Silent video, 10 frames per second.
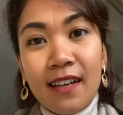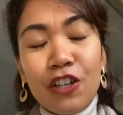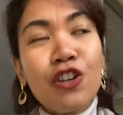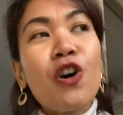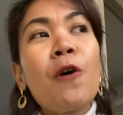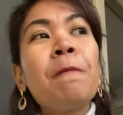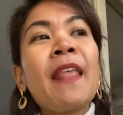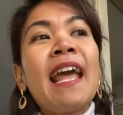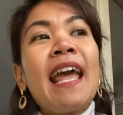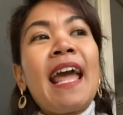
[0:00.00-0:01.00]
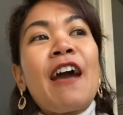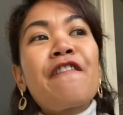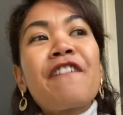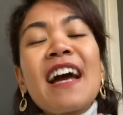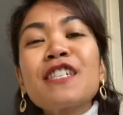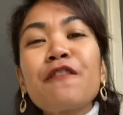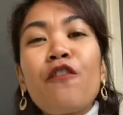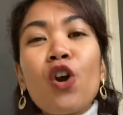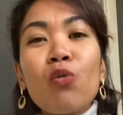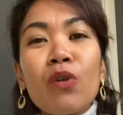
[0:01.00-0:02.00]
You know, fast
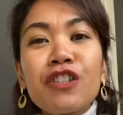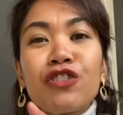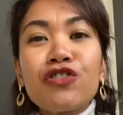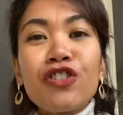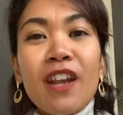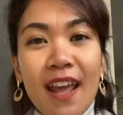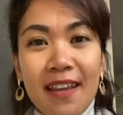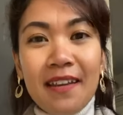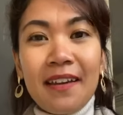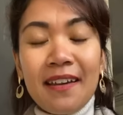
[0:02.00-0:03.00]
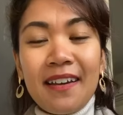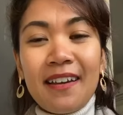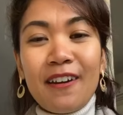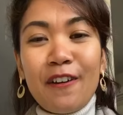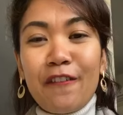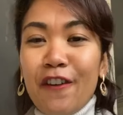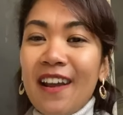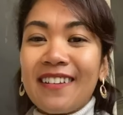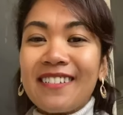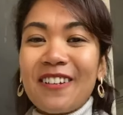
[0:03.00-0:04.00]
forward to today,
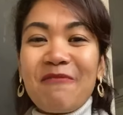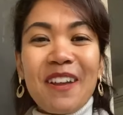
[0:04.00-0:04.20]
friends. Oh my